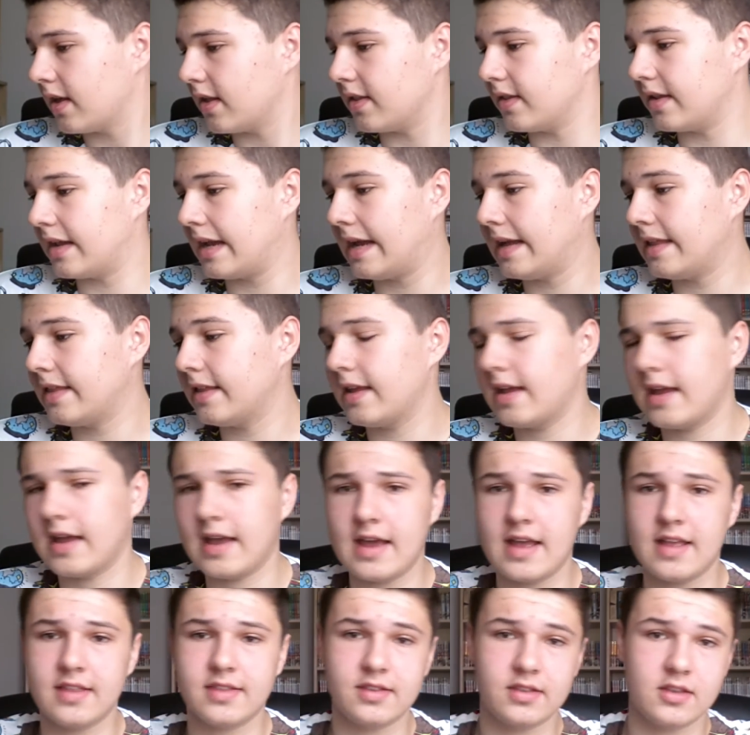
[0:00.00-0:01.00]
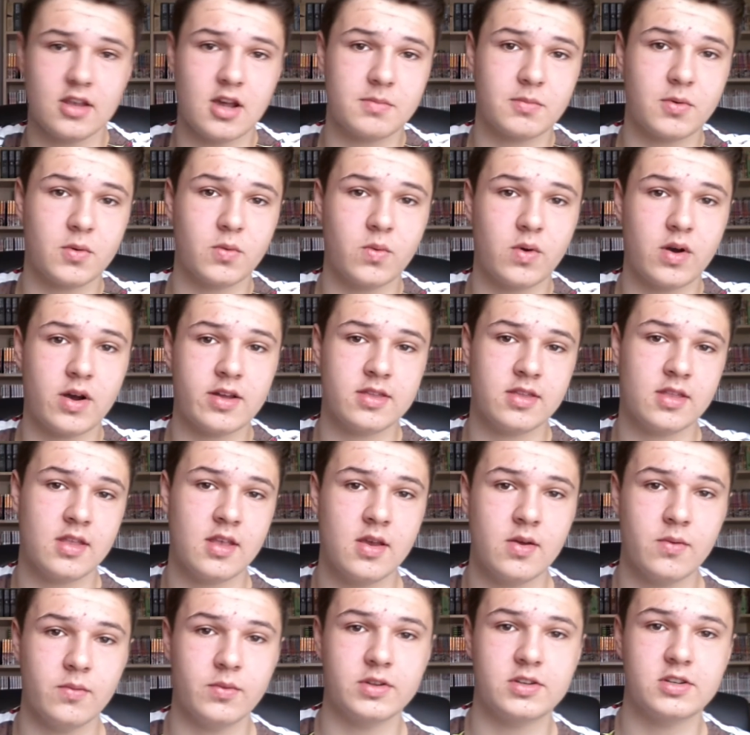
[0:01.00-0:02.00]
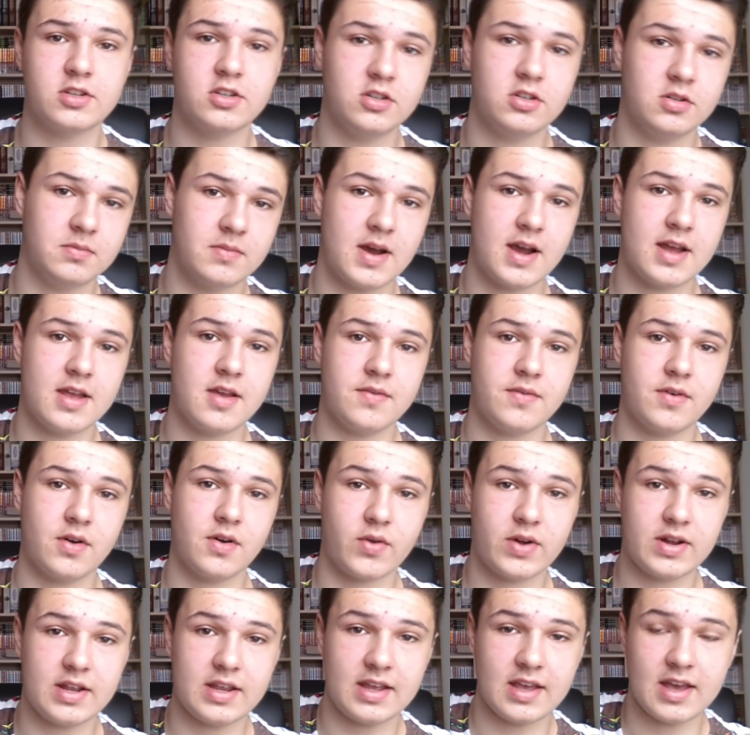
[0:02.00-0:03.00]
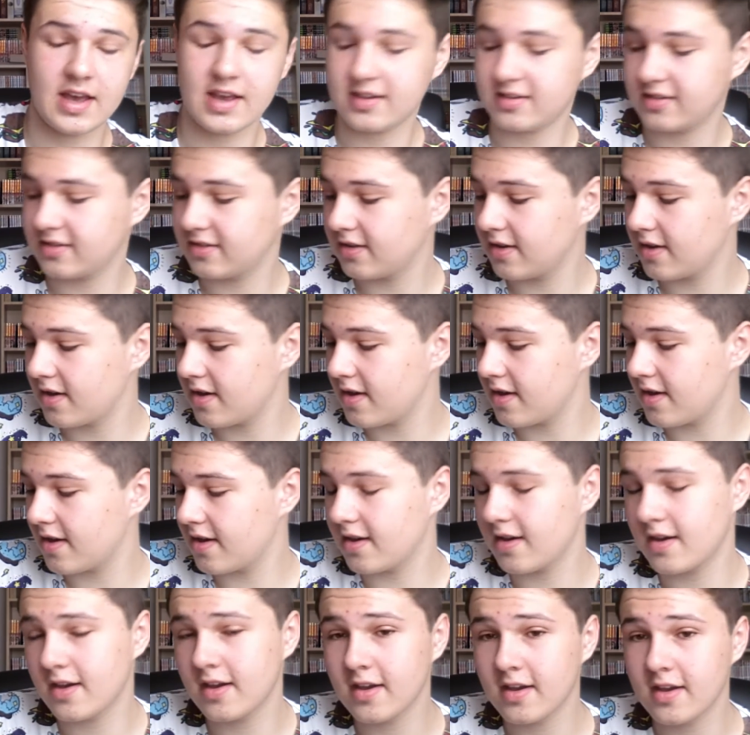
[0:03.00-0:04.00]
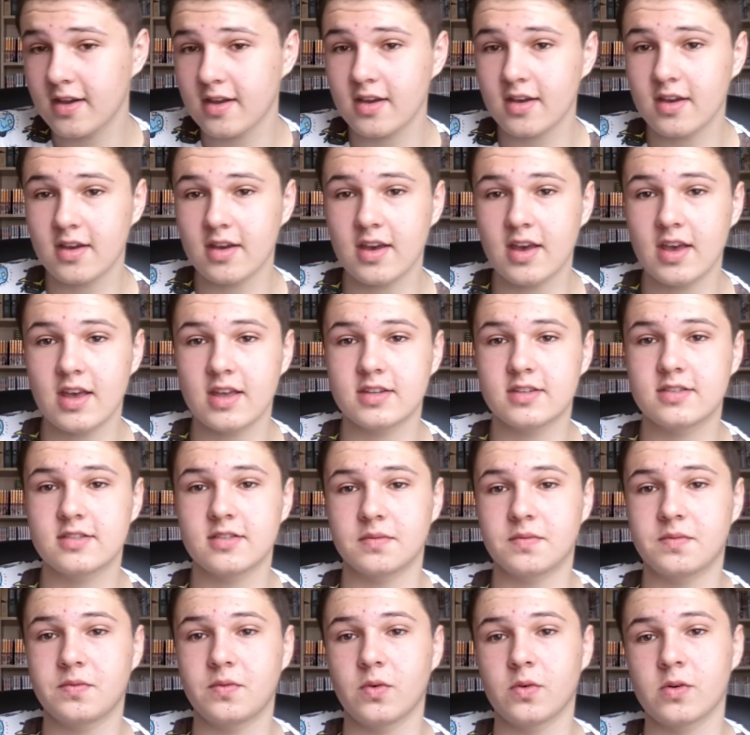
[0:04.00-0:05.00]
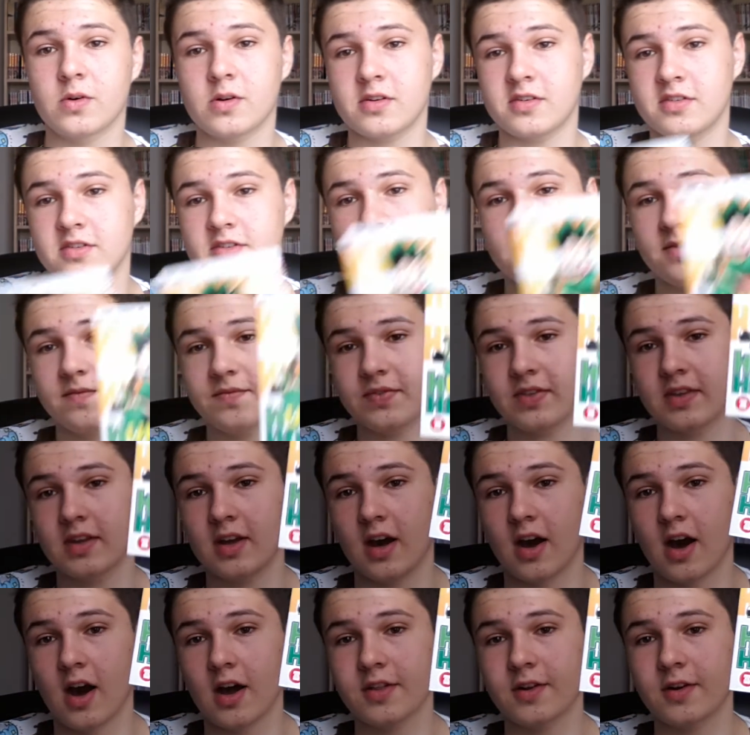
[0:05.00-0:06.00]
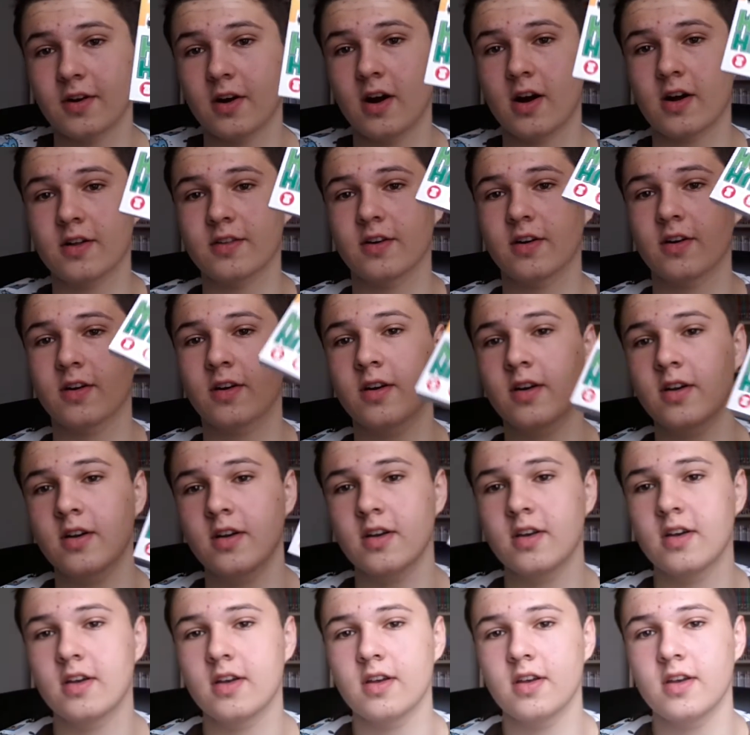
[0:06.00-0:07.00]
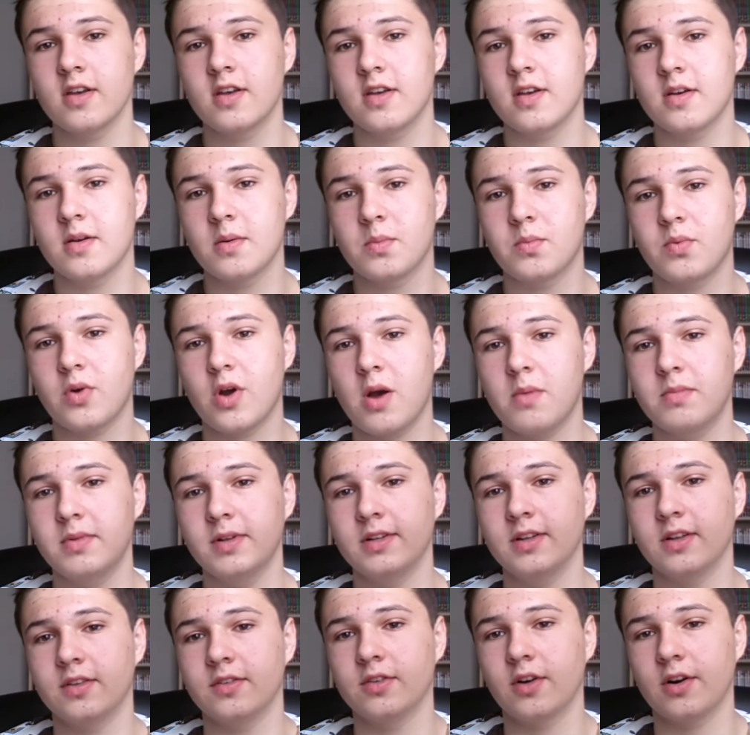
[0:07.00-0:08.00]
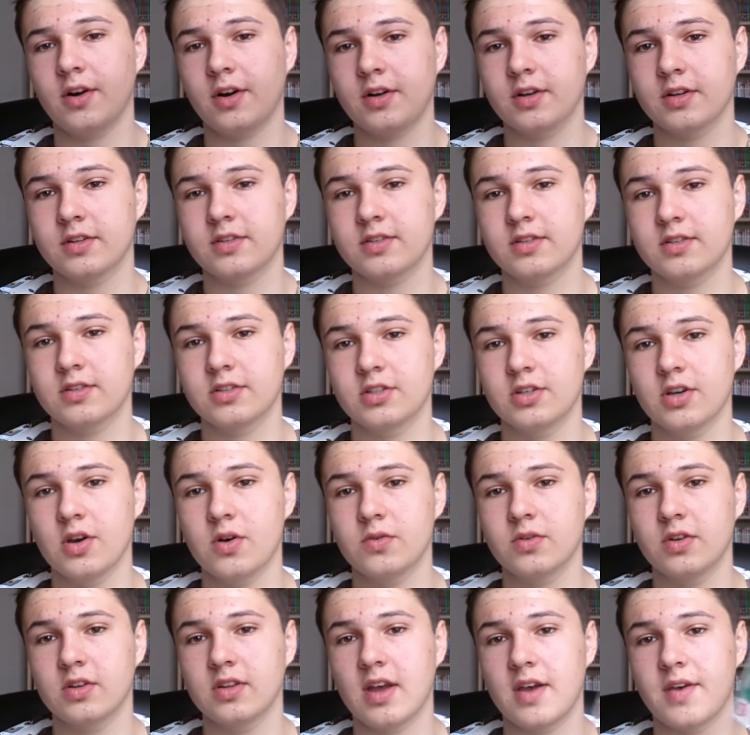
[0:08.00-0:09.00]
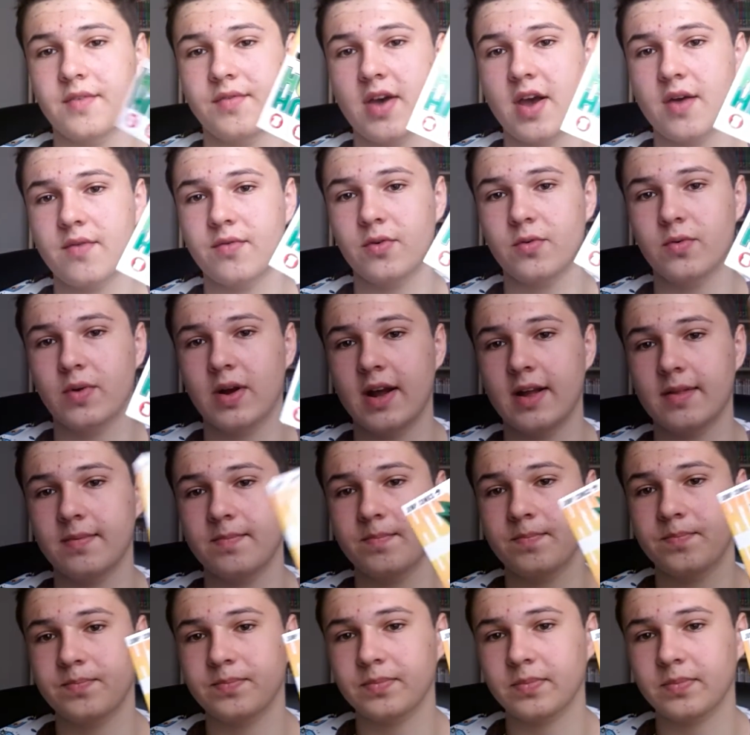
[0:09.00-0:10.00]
Then at number 1, which you might have already guessed, is of course Hunter x Hunter. Probably the darkest shonen I've ever read.